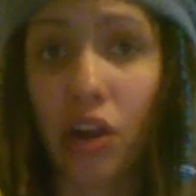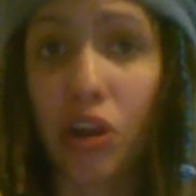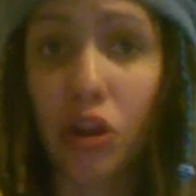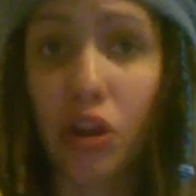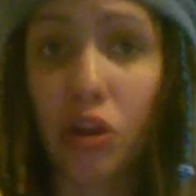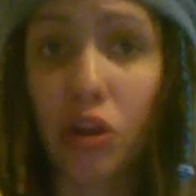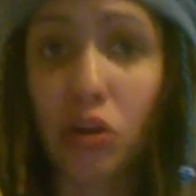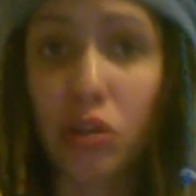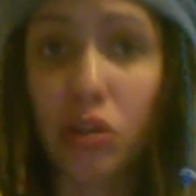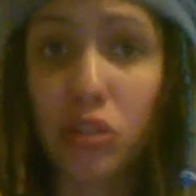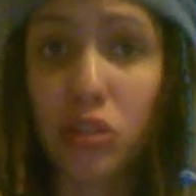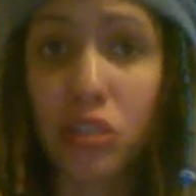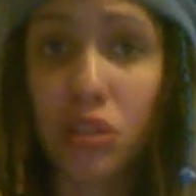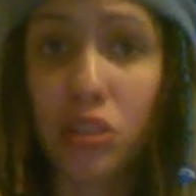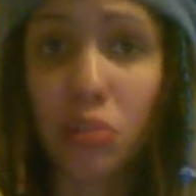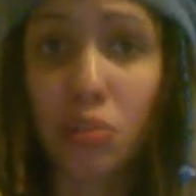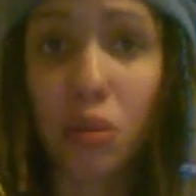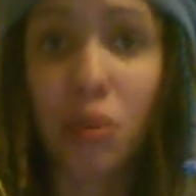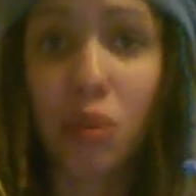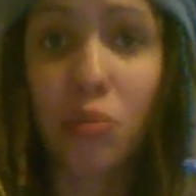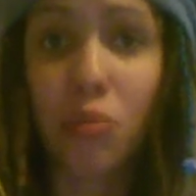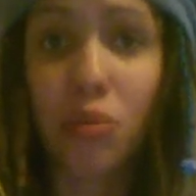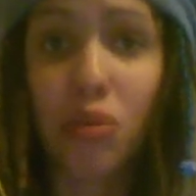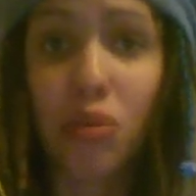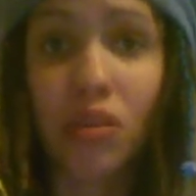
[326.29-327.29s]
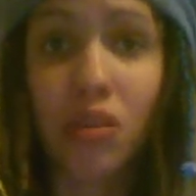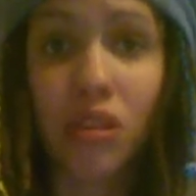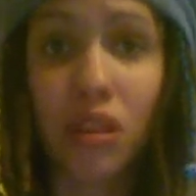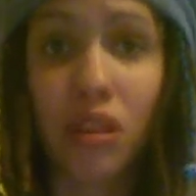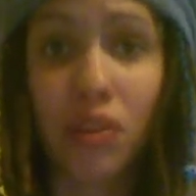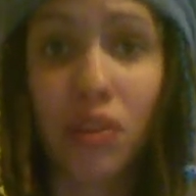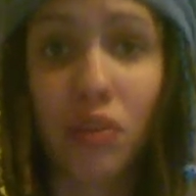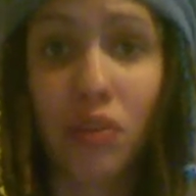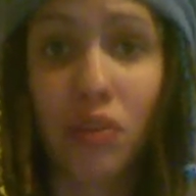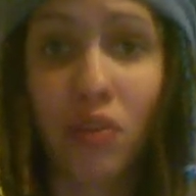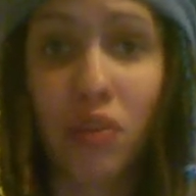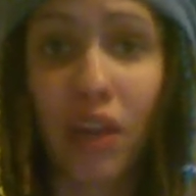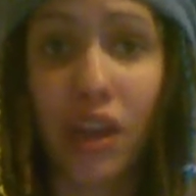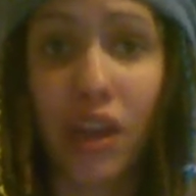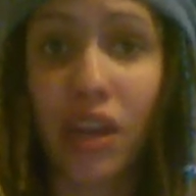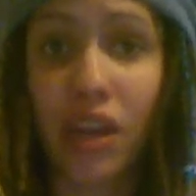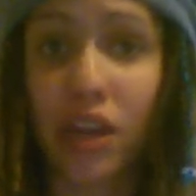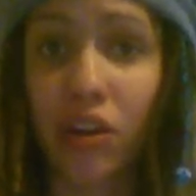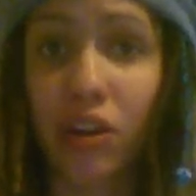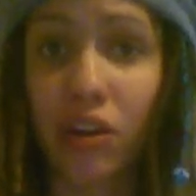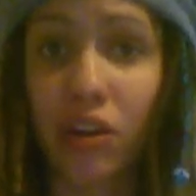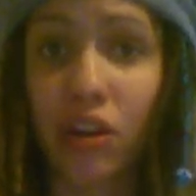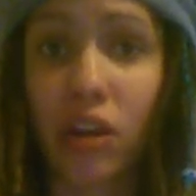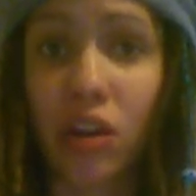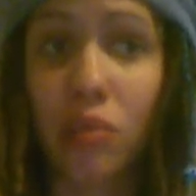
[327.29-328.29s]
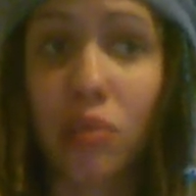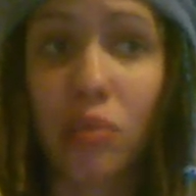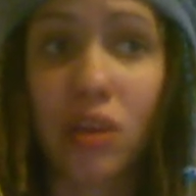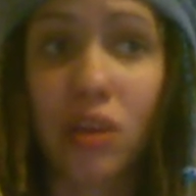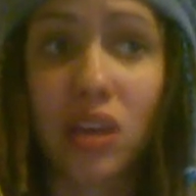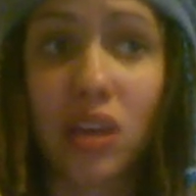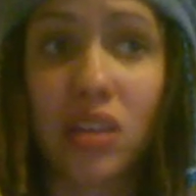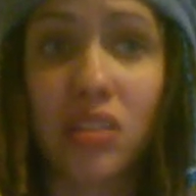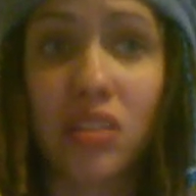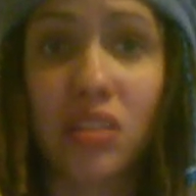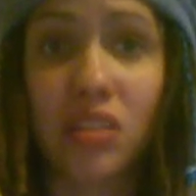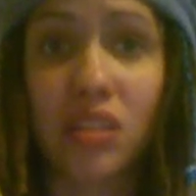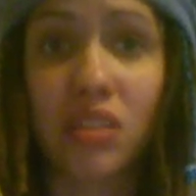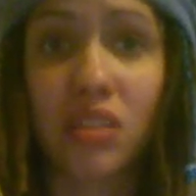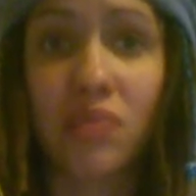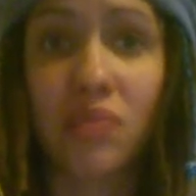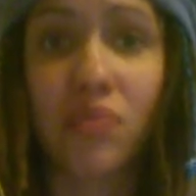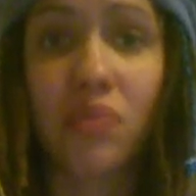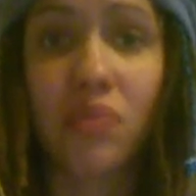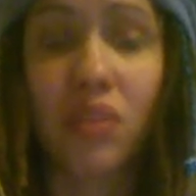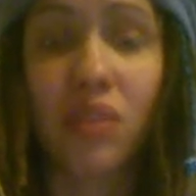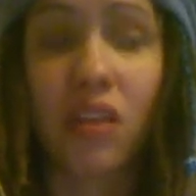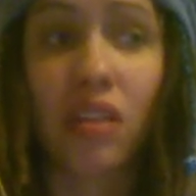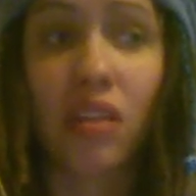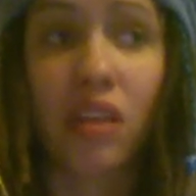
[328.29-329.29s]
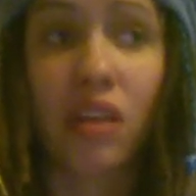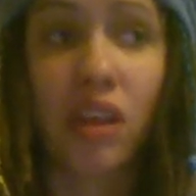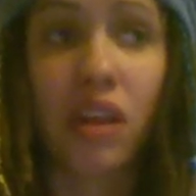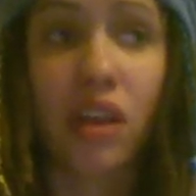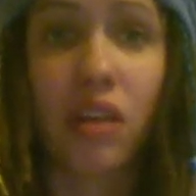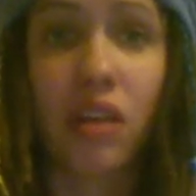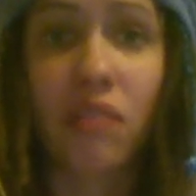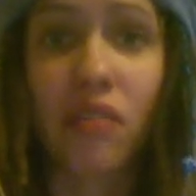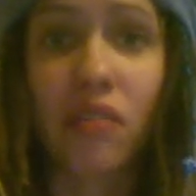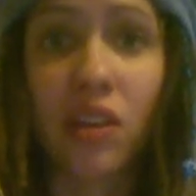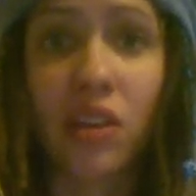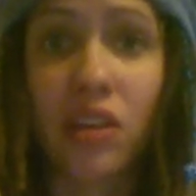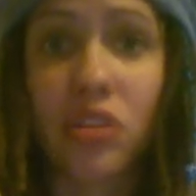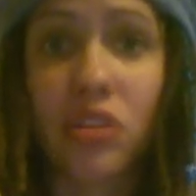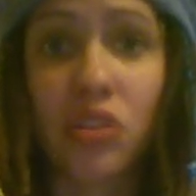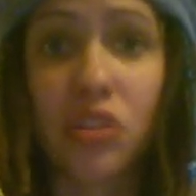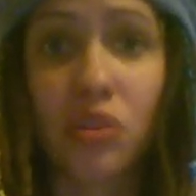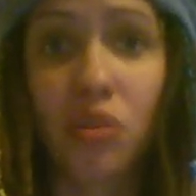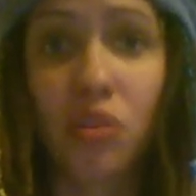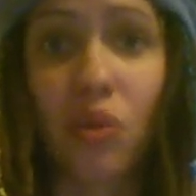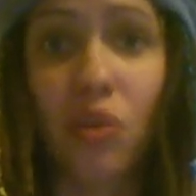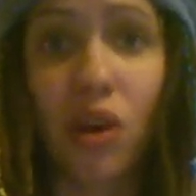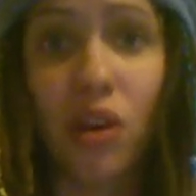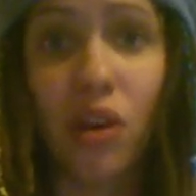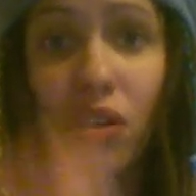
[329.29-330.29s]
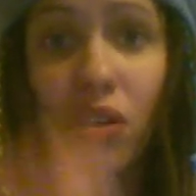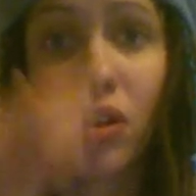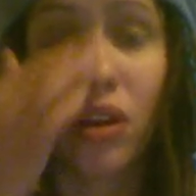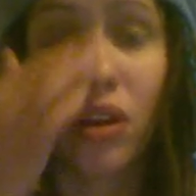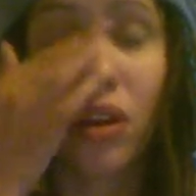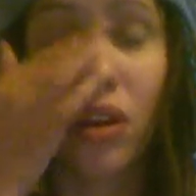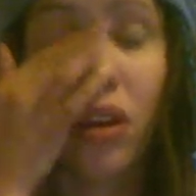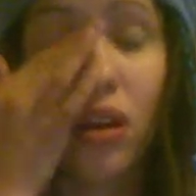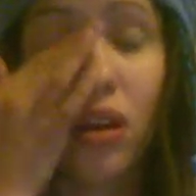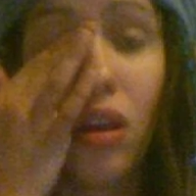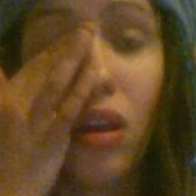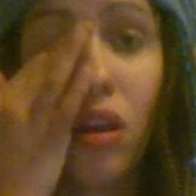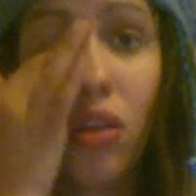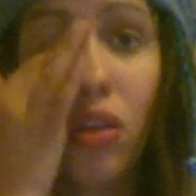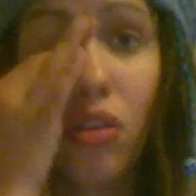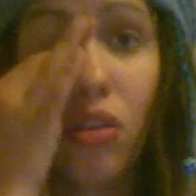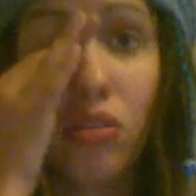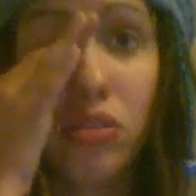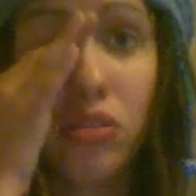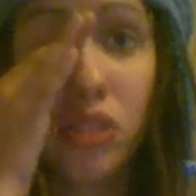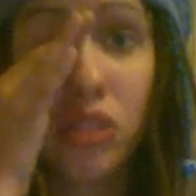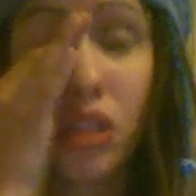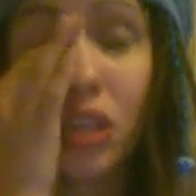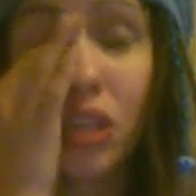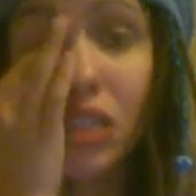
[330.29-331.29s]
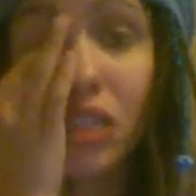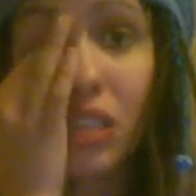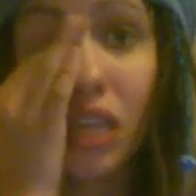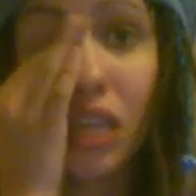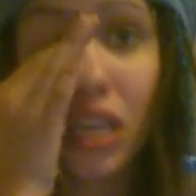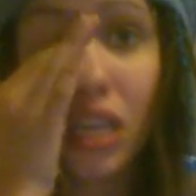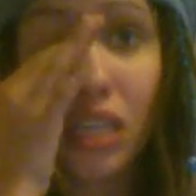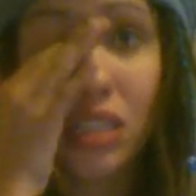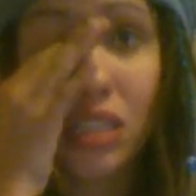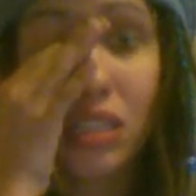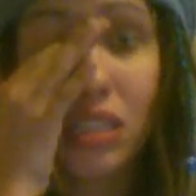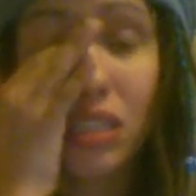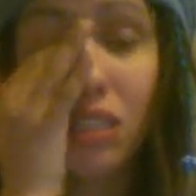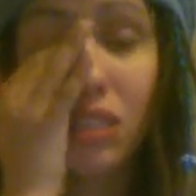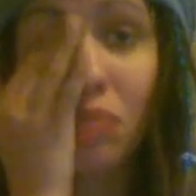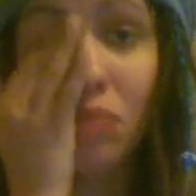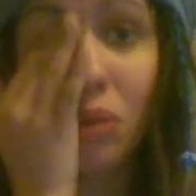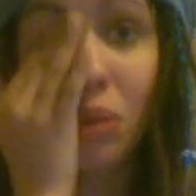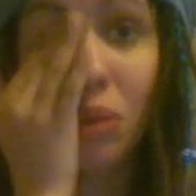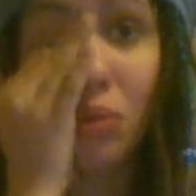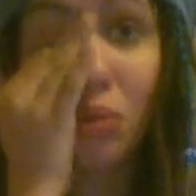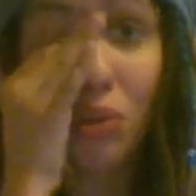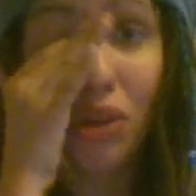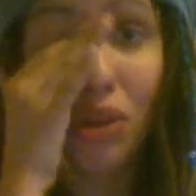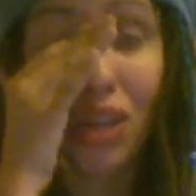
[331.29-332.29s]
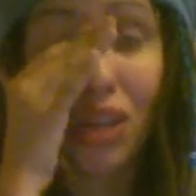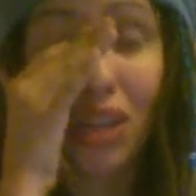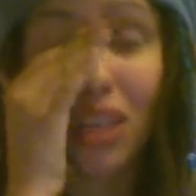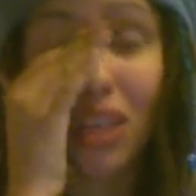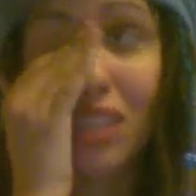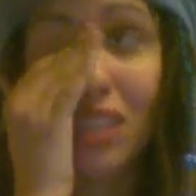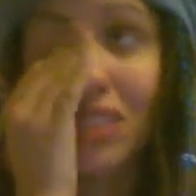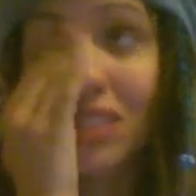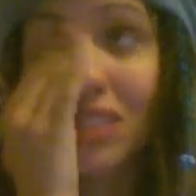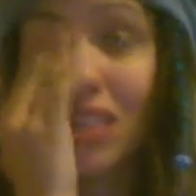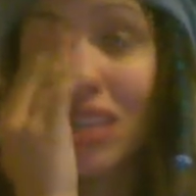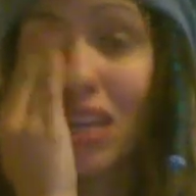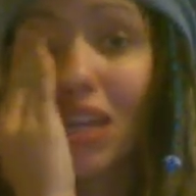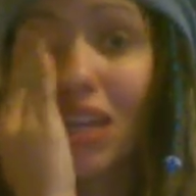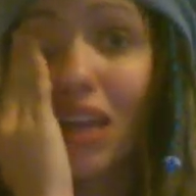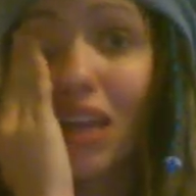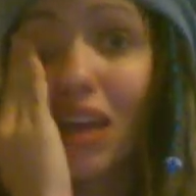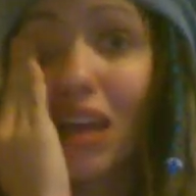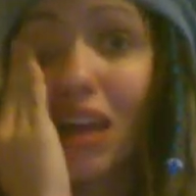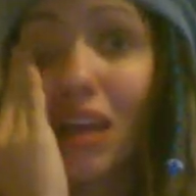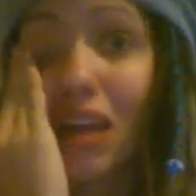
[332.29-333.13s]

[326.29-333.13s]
It hurts the people that live in that area because it like affects their water, and there's lots of cases of people getting sick